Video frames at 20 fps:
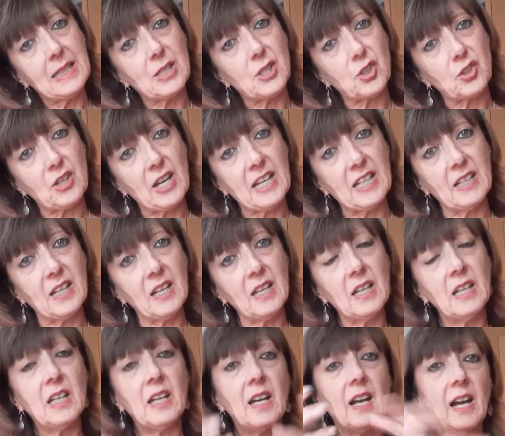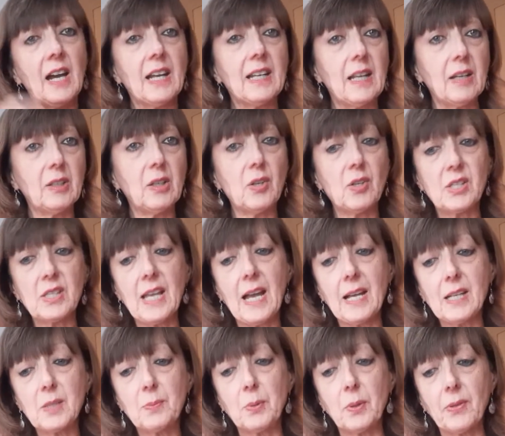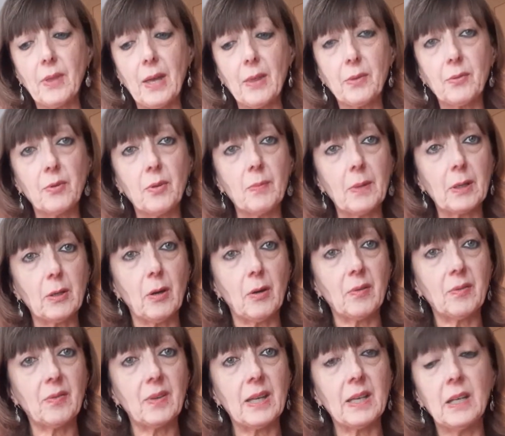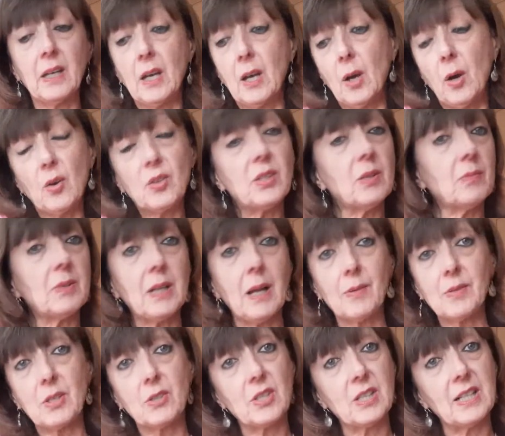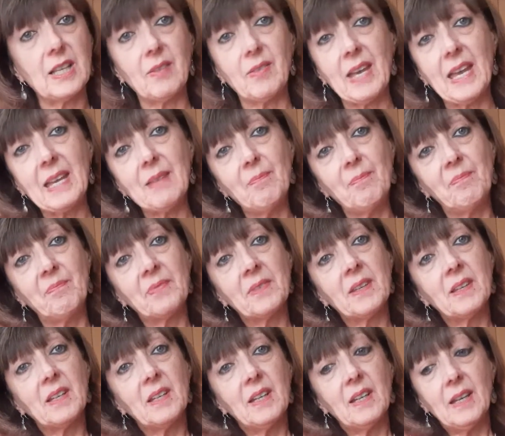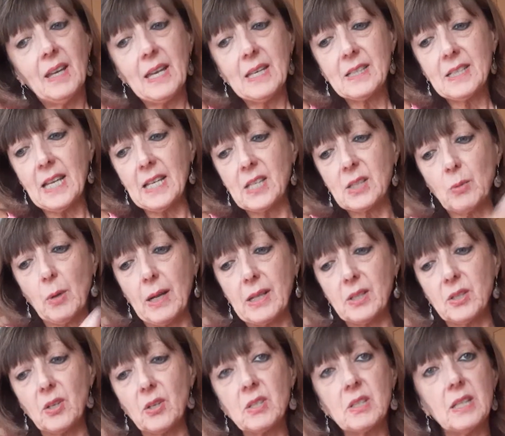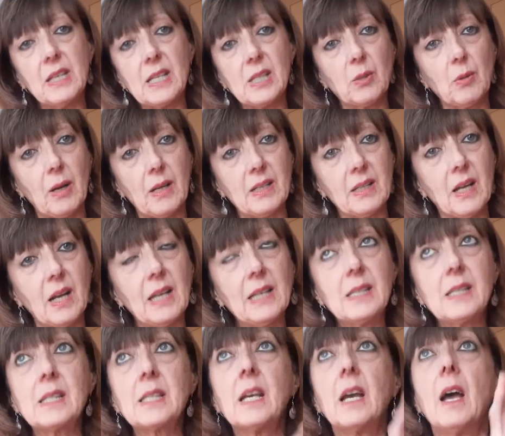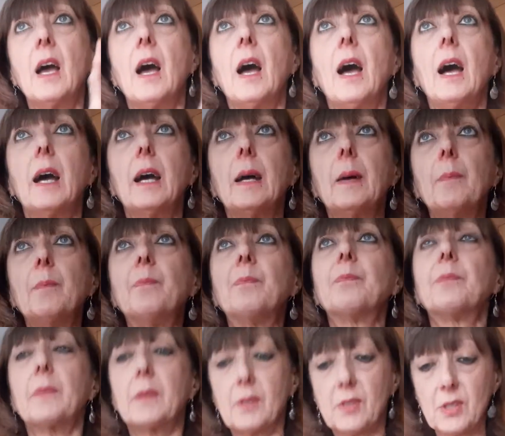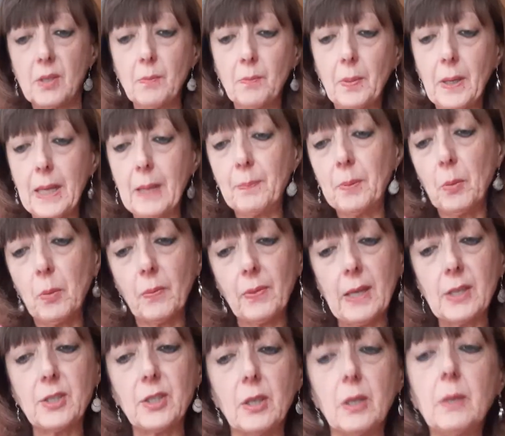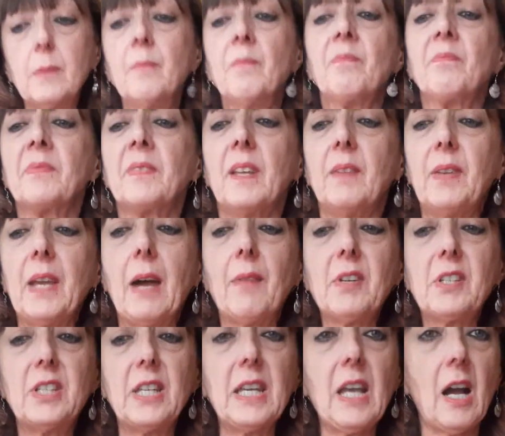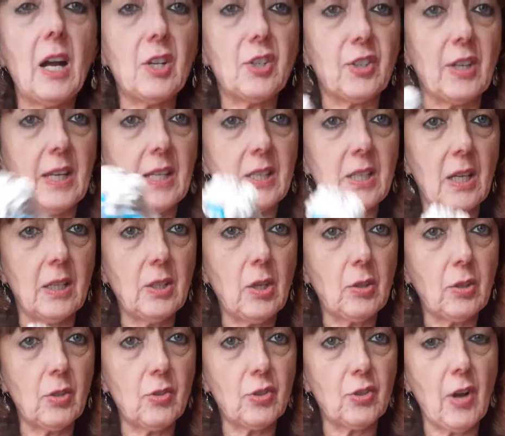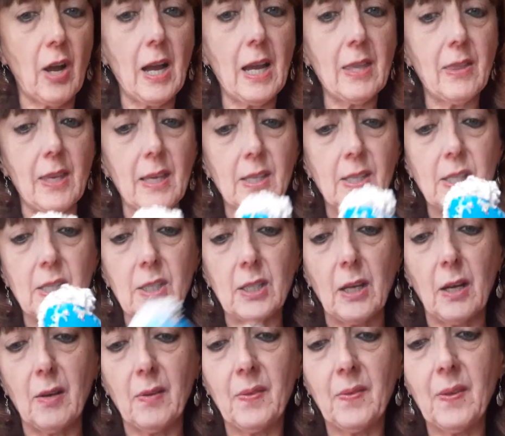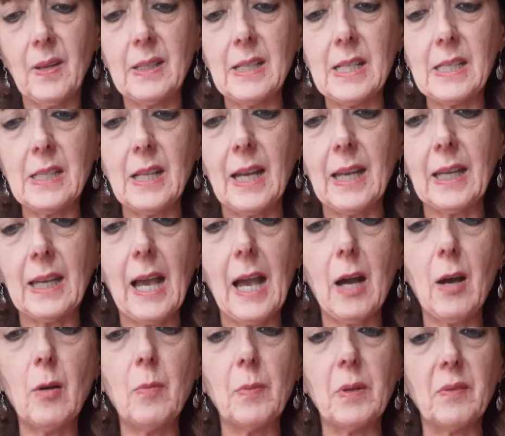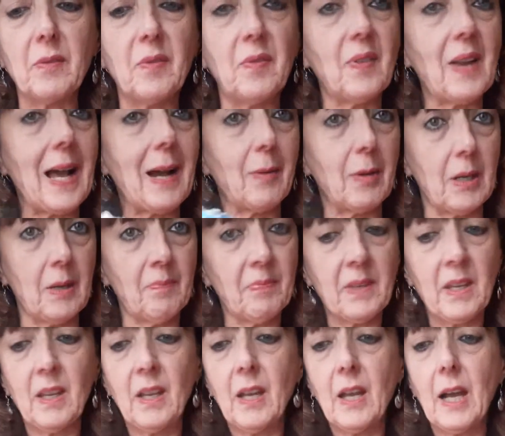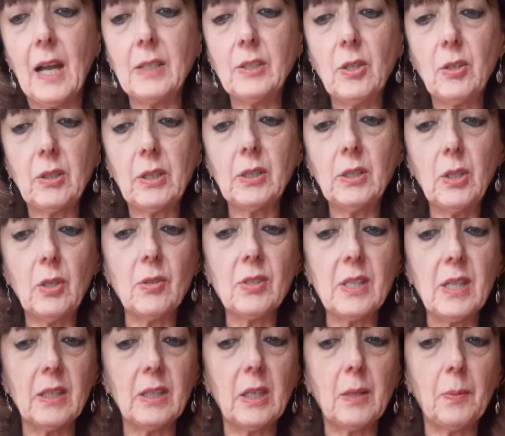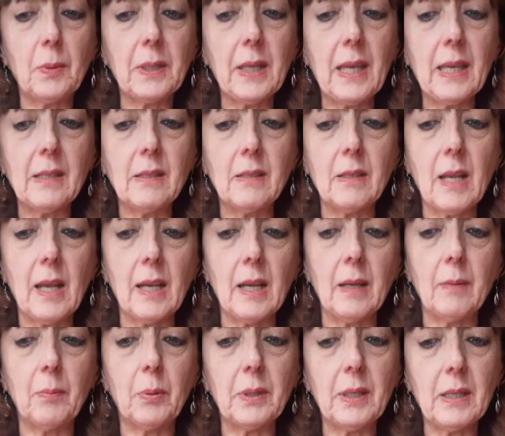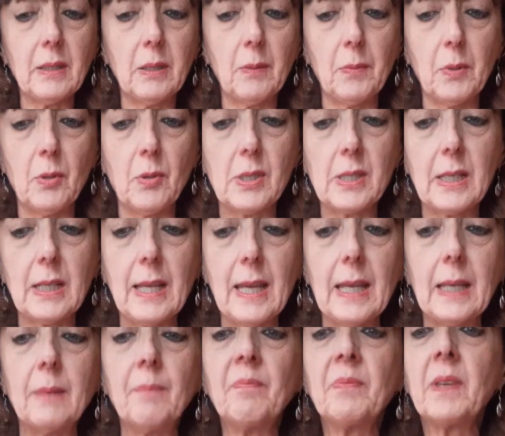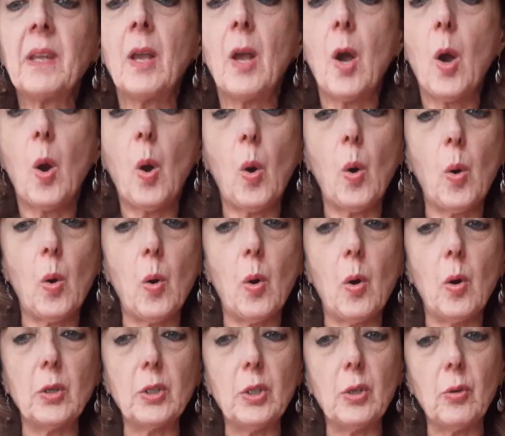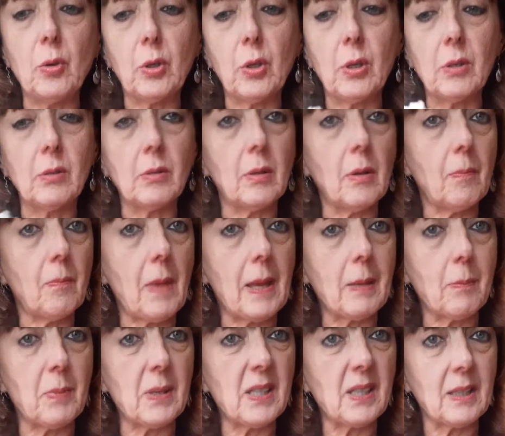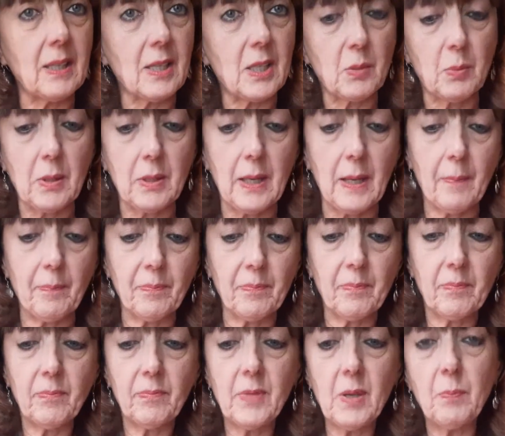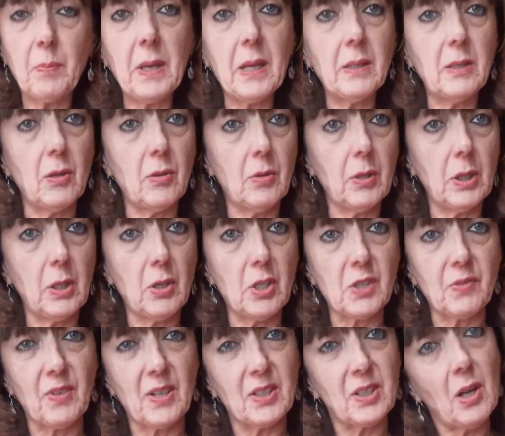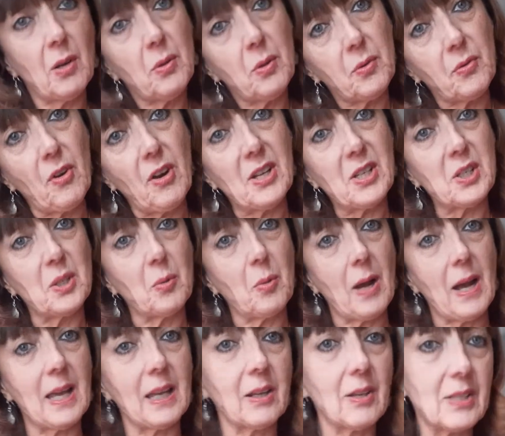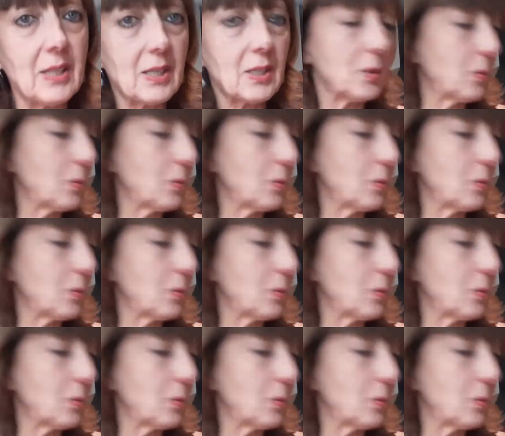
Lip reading: strainer, and I use that to put that through my coffee. Or sometimes I just leave it in. It tastes quite nutty, it's quite nice. Some people, what they do, if you have a dehydrator, you can dry this stuff, and it's like almond flour, and you can use it. You can put it in your muesli, or you can make biscuits with it. There'd be a new use for it. Don't throw it away because it's a